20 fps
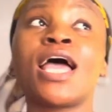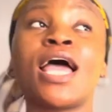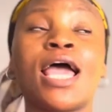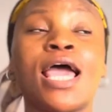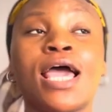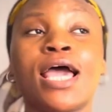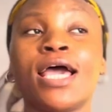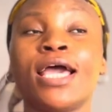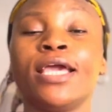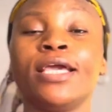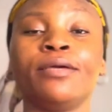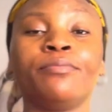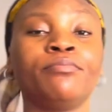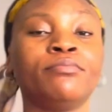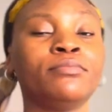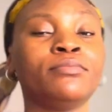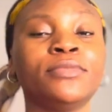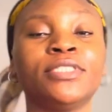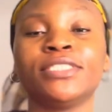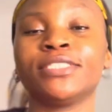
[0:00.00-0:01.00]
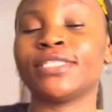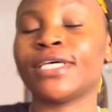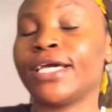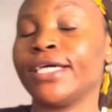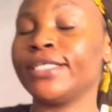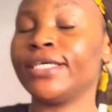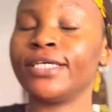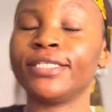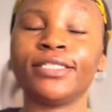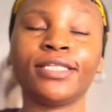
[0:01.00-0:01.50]
I
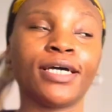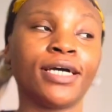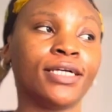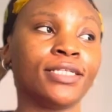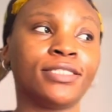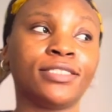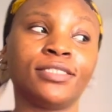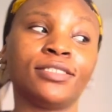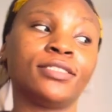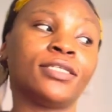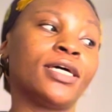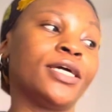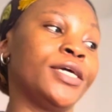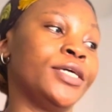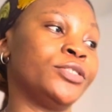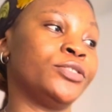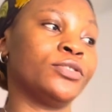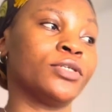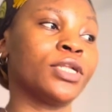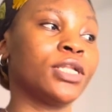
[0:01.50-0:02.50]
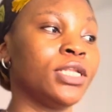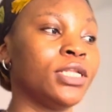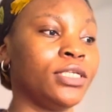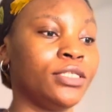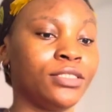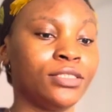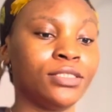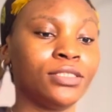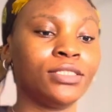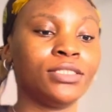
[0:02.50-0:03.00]
decided that I need to
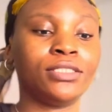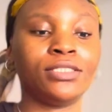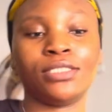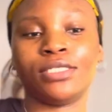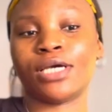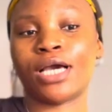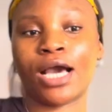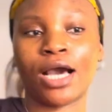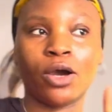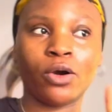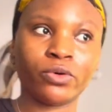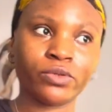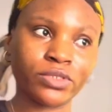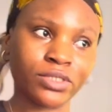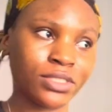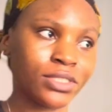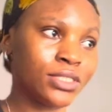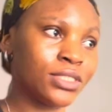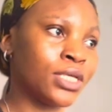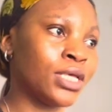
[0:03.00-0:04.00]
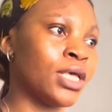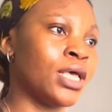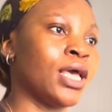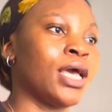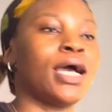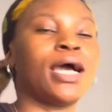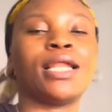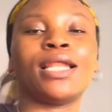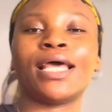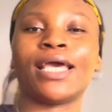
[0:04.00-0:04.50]
clean the house
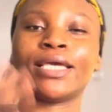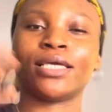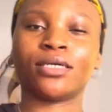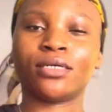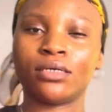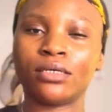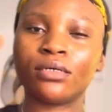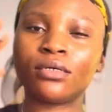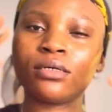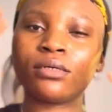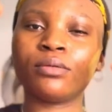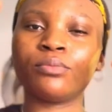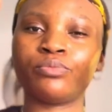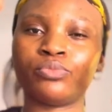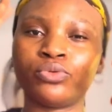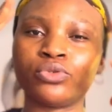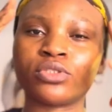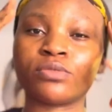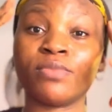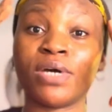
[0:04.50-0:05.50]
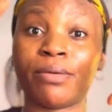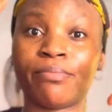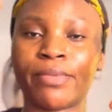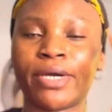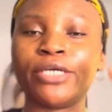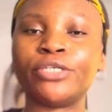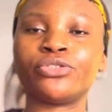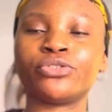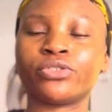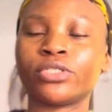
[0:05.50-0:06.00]
and like put my
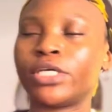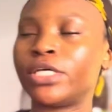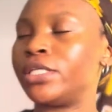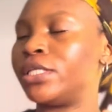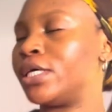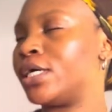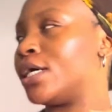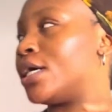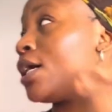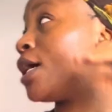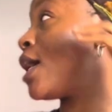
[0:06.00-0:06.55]
mind together.